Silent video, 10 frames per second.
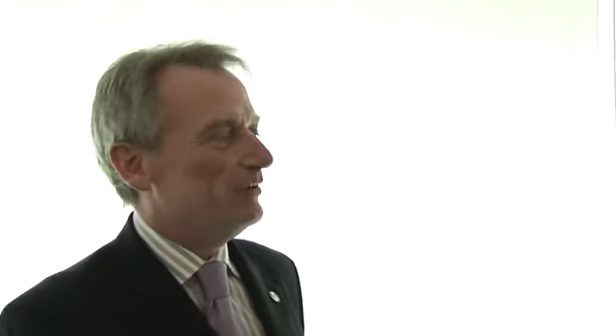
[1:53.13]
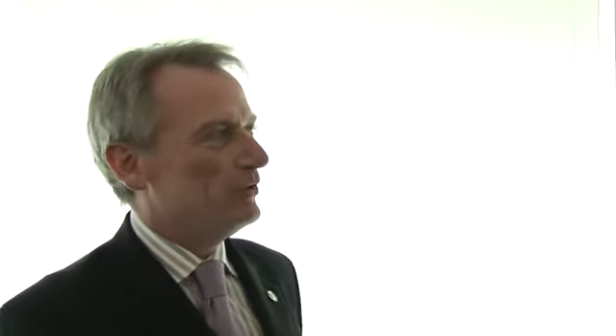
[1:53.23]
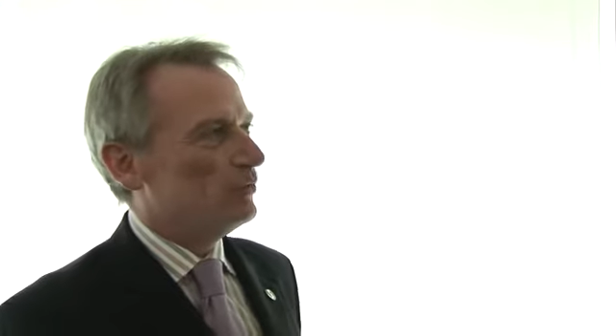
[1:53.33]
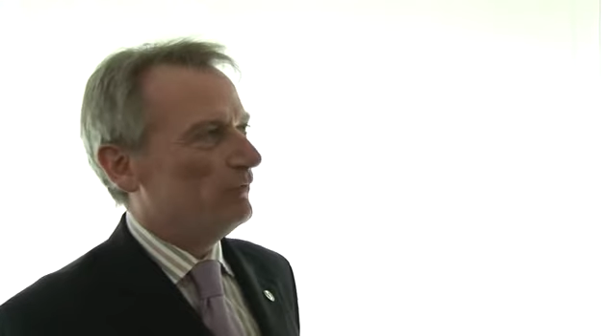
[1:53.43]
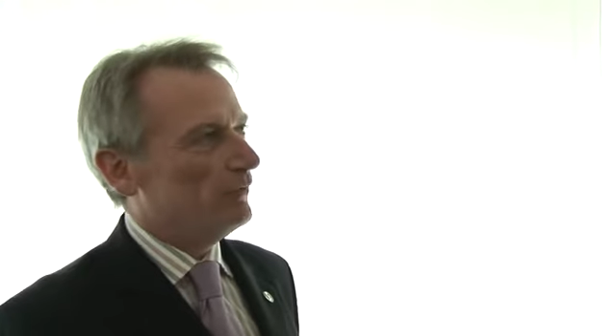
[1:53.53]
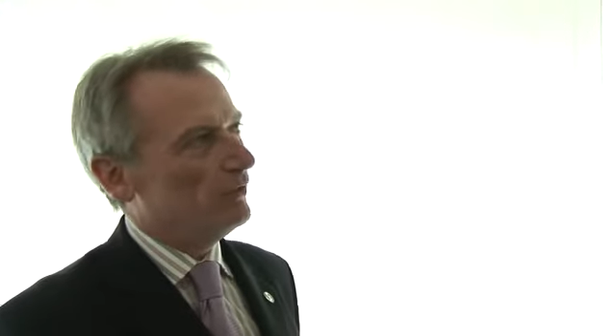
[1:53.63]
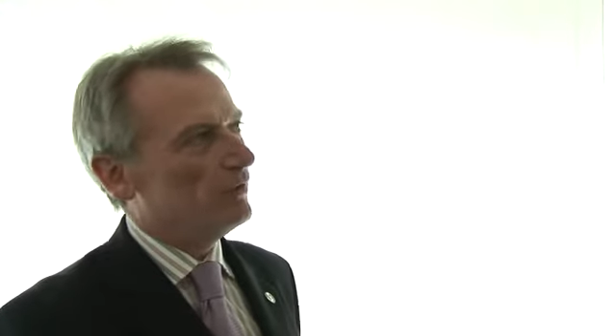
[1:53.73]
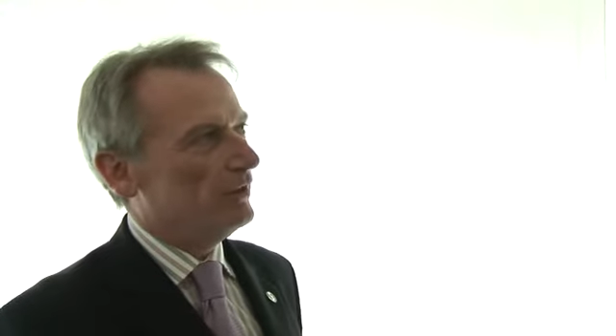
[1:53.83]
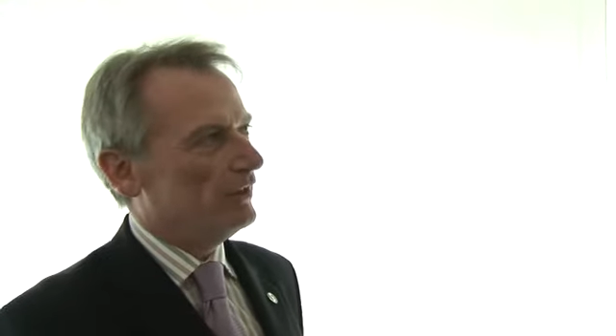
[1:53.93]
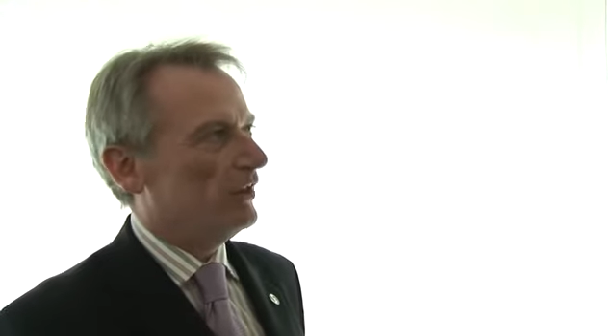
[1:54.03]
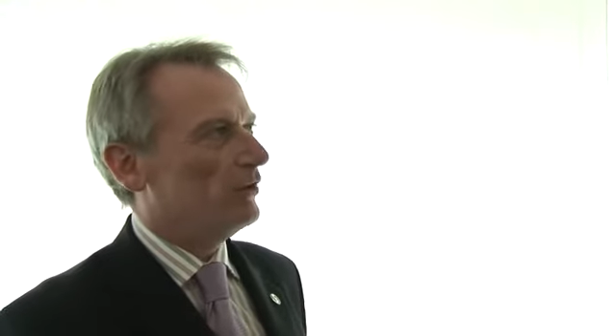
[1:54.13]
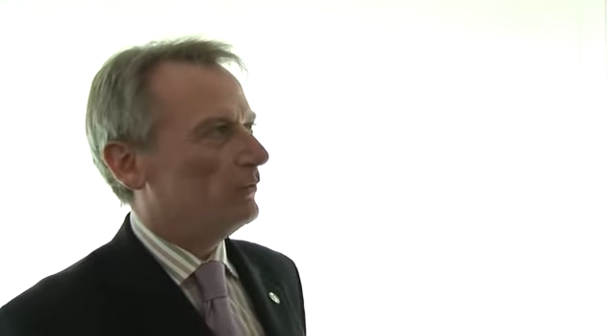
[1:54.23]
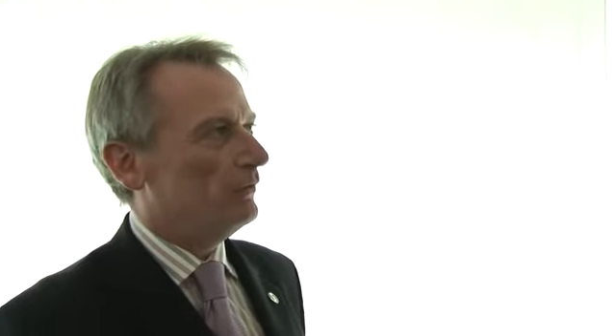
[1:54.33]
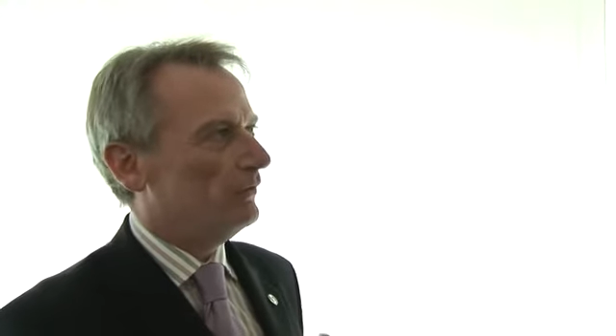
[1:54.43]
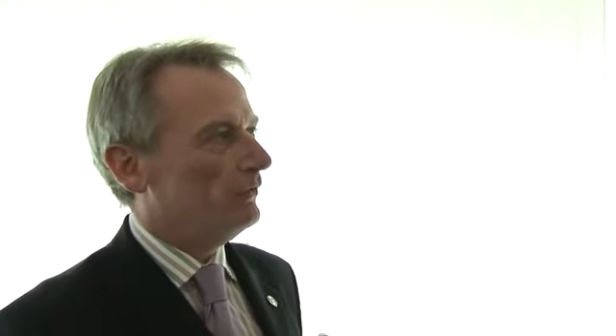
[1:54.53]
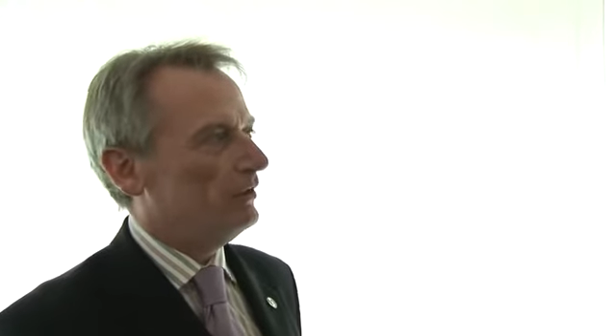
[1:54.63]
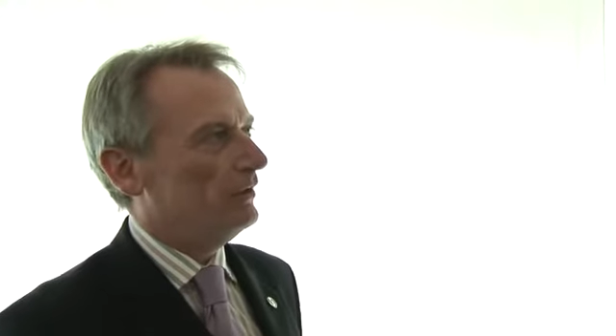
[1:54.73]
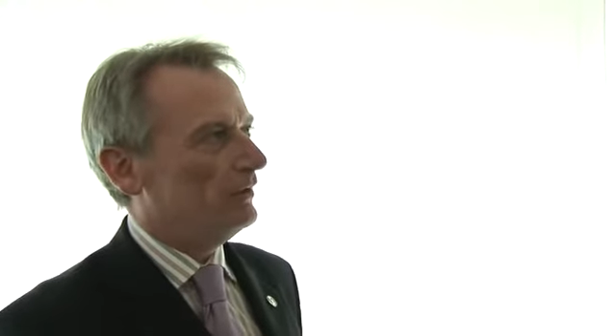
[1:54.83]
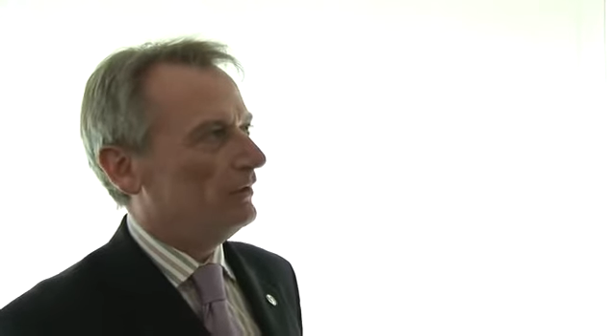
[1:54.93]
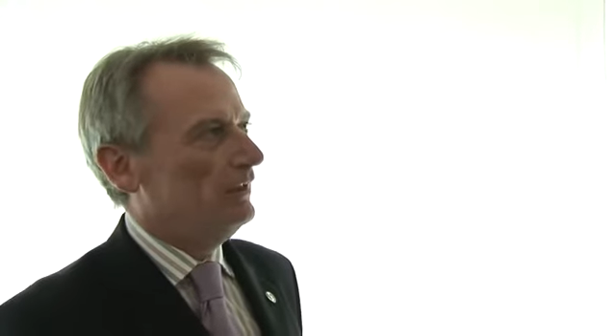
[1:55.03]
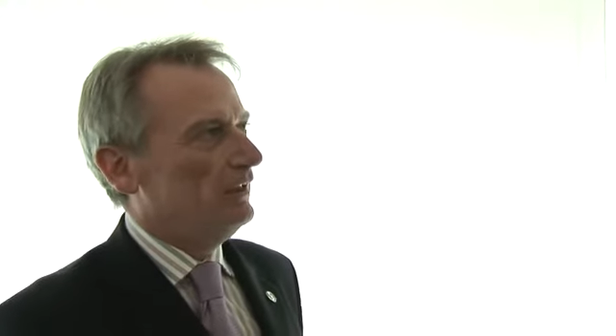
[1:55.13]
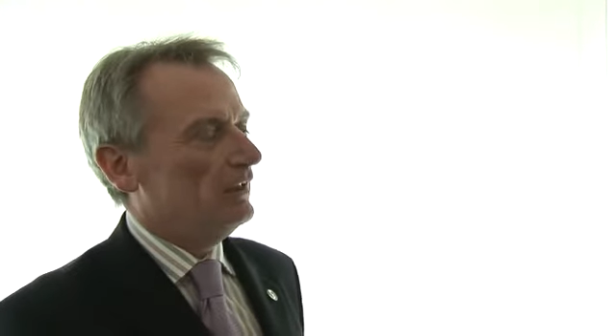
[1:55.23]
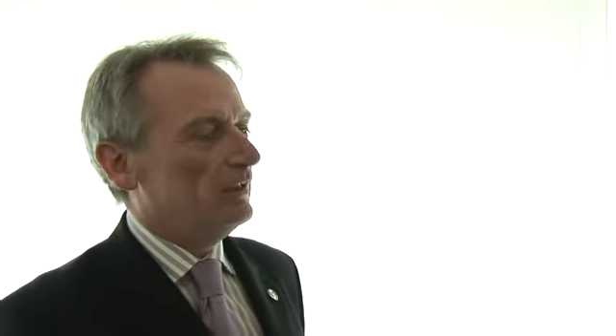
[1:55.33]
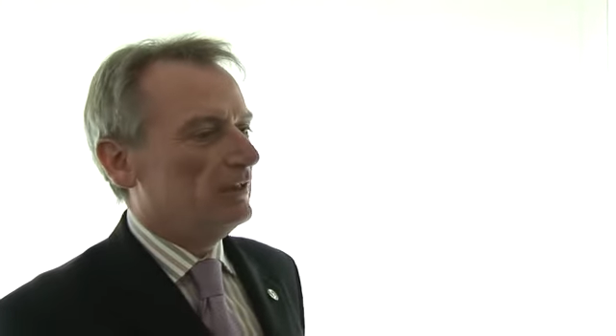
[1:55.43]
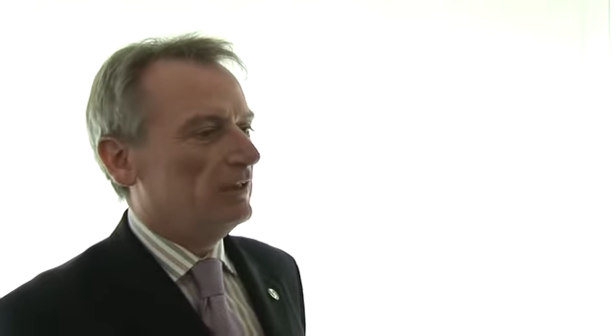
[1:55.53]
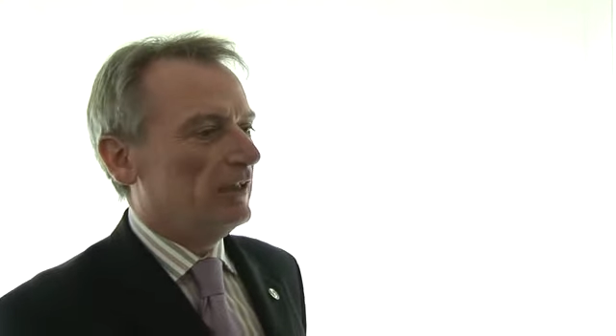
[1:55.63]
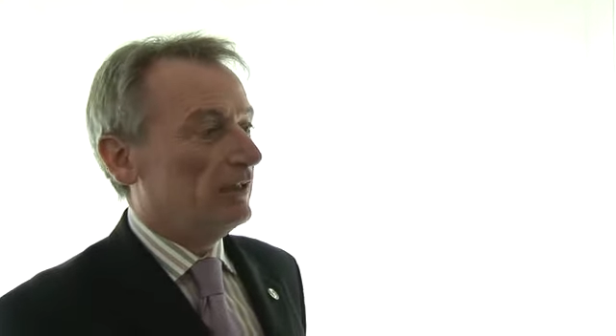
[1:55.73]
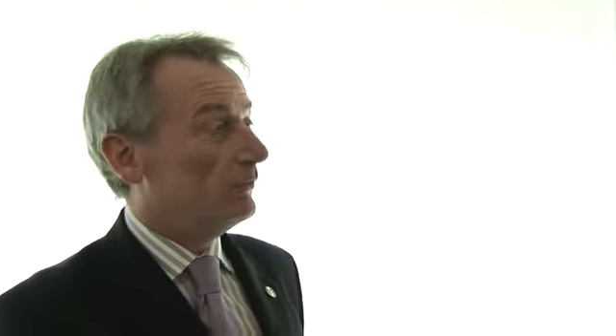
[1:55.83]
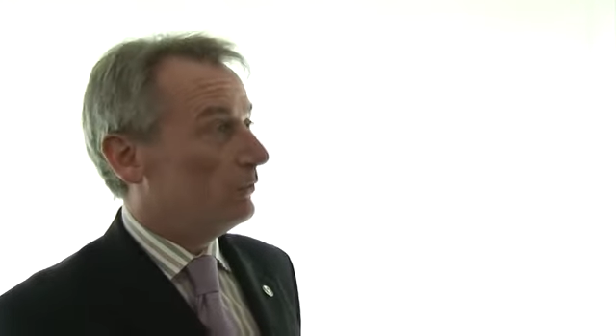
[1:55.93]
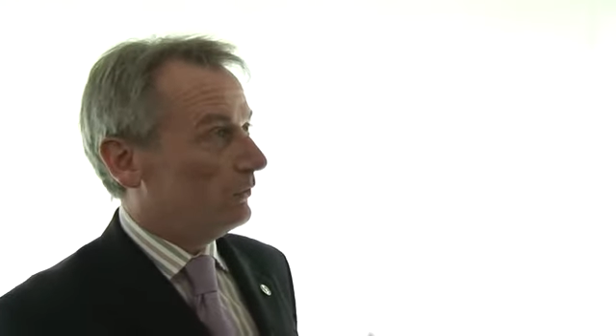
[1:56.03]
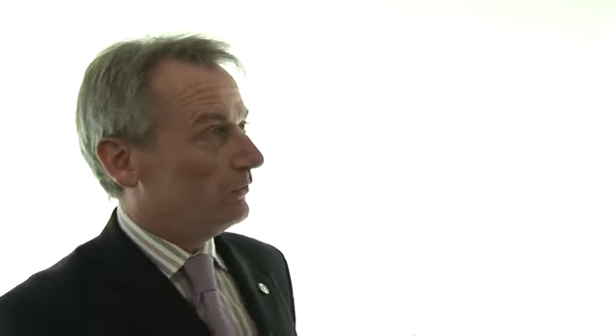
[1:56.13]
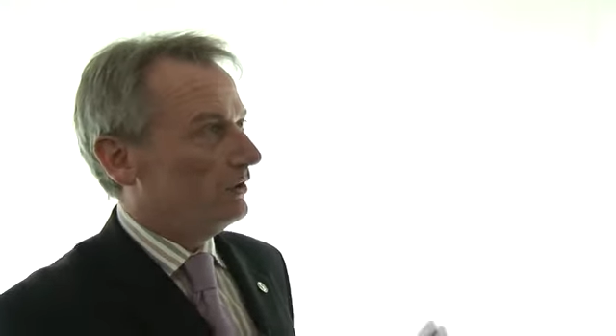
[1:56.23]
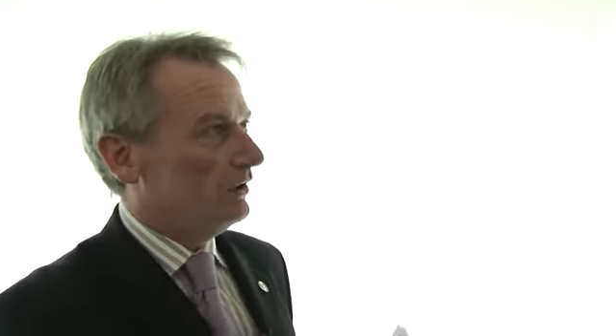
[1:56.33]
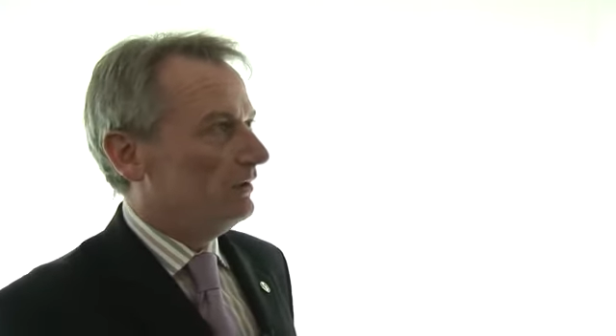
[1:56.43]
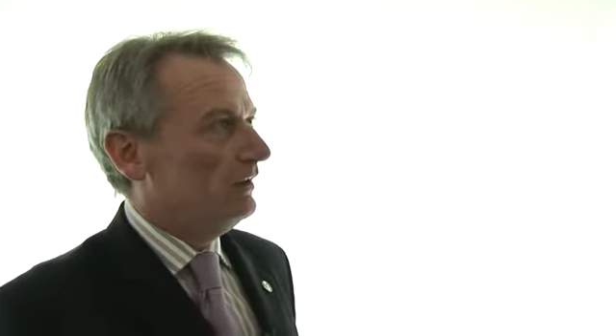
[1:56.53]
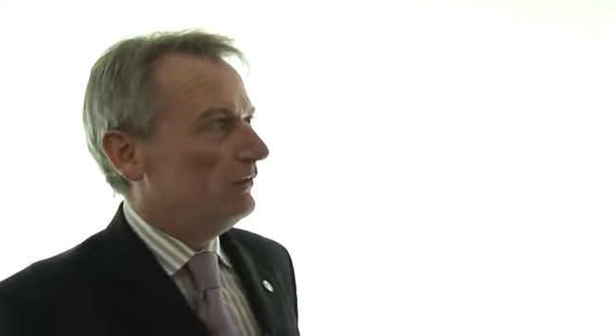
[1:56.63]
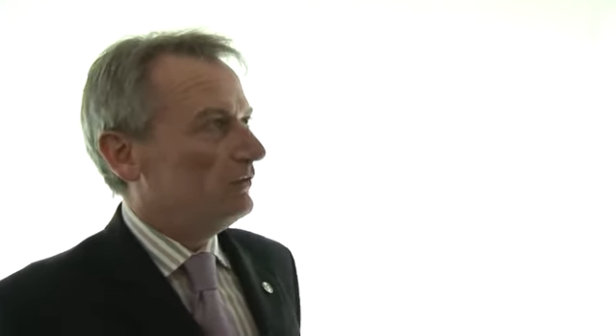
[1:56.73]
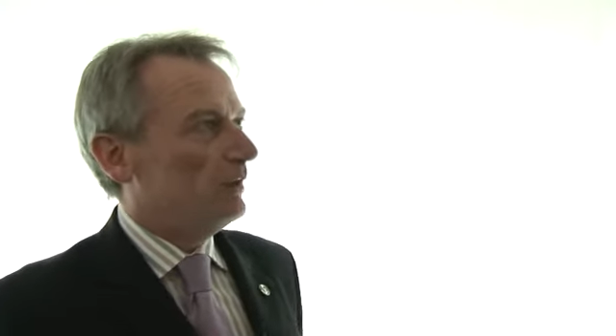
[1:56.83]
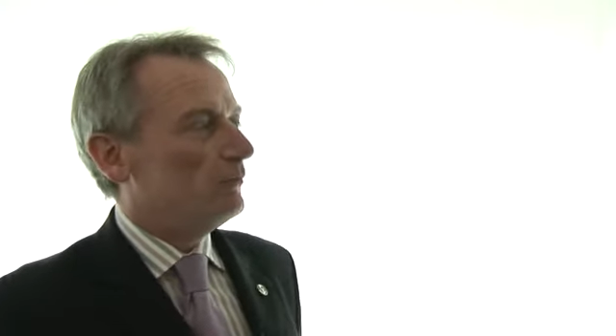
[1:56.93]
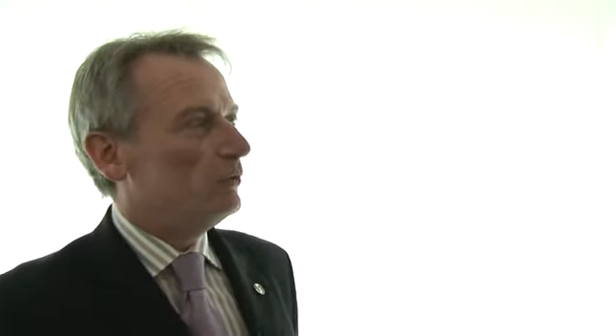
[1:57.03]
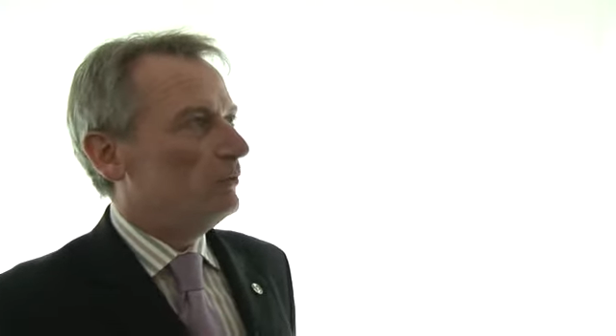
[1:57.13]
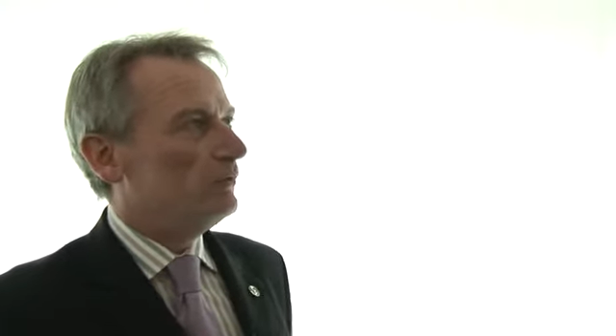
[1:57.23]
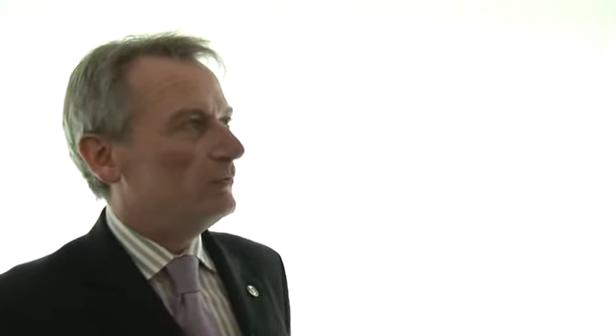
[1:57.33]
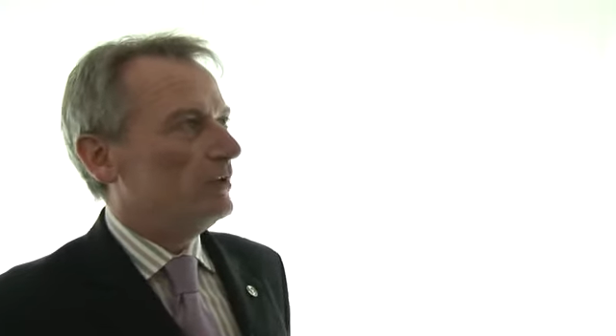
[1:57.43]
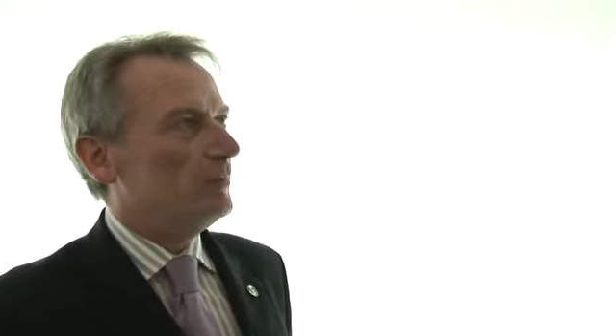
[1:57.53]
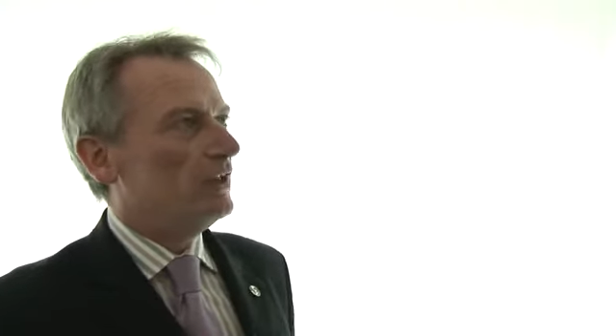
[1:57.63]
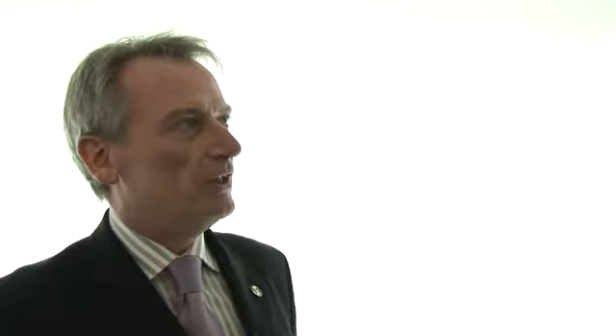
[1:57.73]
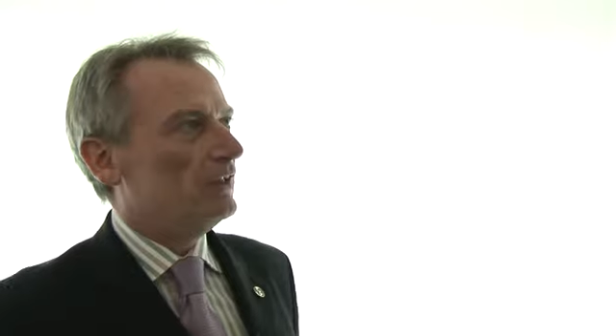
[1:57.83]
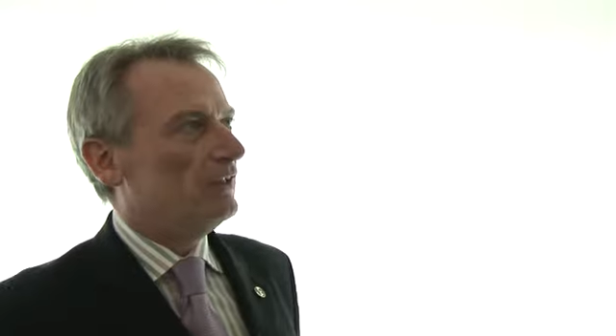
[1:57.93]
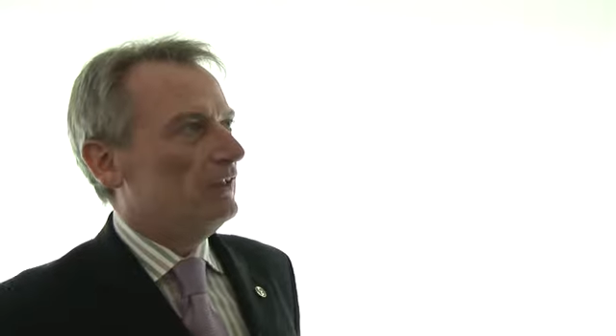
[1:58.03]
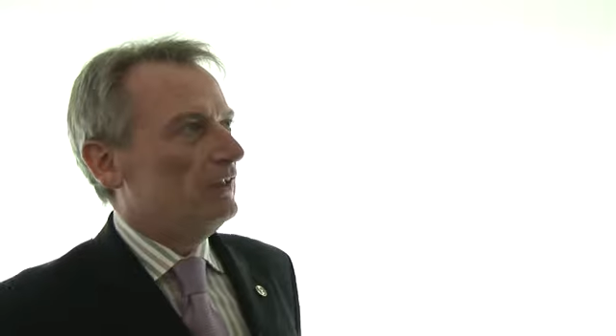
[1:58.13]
Between Vocalink, Equin, SIA, and of course the step 2 from the EBA.